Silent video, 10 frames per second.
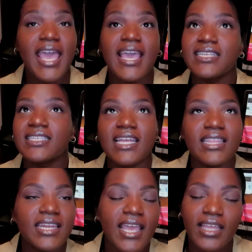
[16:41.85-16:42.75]
There's
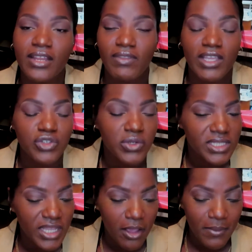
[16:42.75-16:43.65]
nothing negative that you can
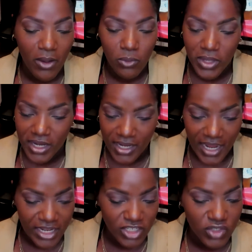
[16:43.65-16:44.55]
say about Wendy,
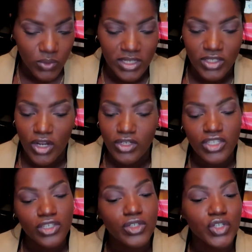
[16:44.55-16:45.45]
how she's raising her
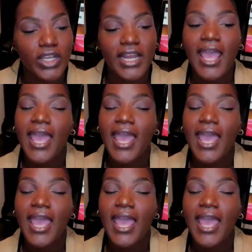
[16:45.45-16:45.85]
children.